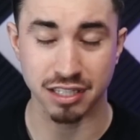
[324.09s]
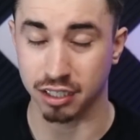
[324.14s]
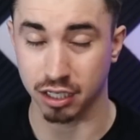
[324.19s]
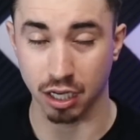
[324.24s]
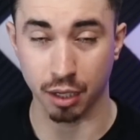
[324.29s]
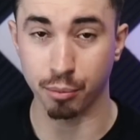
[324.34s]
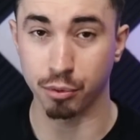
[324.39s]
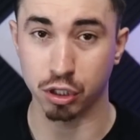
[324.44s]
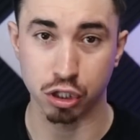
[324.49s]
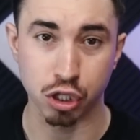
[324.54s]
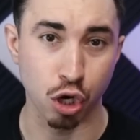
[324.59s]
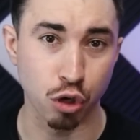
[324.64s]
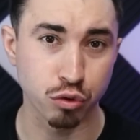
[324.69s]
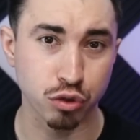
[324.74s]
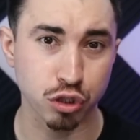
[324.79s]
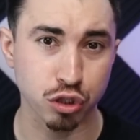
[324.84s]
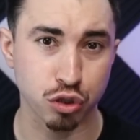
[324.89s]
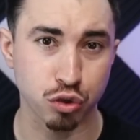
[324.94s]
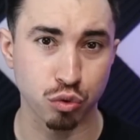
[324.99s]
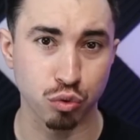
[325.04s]
a couple of
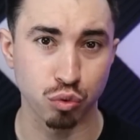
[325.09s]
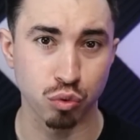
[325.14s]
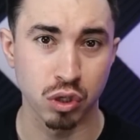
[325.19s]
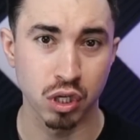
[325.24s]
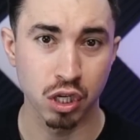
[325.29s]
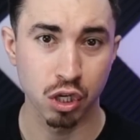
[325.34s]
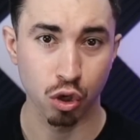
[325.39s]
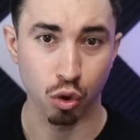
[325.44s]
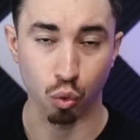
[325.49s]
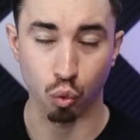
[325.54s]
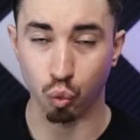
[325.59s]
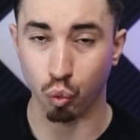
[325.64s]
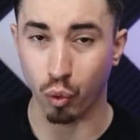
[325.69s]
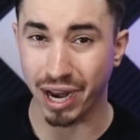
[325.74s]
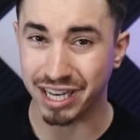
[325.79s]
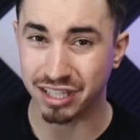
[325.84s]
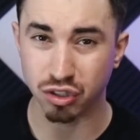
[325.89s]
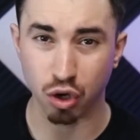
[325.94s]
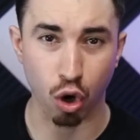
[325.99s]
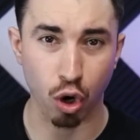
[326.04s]
coaches who
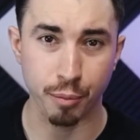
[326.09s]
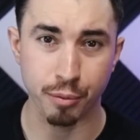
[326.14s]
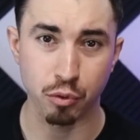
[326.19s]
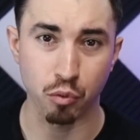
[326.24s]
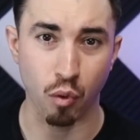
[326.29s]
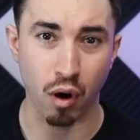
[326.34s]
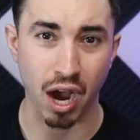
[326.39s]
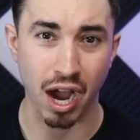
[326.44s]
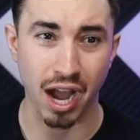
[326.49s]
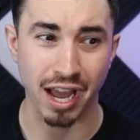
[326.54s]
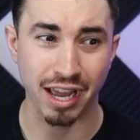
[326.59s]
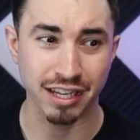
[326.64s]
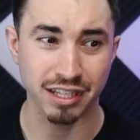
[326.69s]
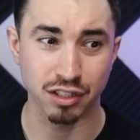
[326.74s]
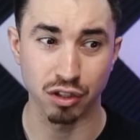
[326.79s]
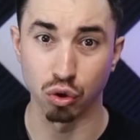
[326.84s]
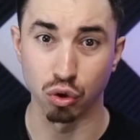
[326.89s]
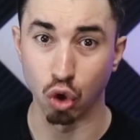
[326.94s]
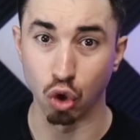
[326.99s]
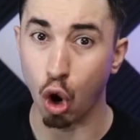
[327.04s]
ranked RBY
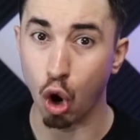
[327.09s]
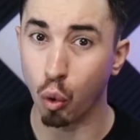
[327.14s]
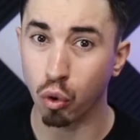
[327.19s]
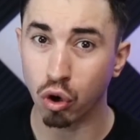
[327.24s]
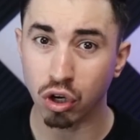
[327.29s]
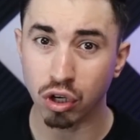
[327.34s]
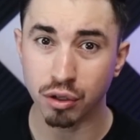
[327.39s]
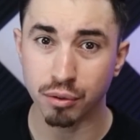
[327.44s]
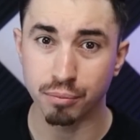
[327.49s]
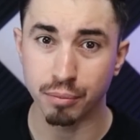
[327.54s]
lower,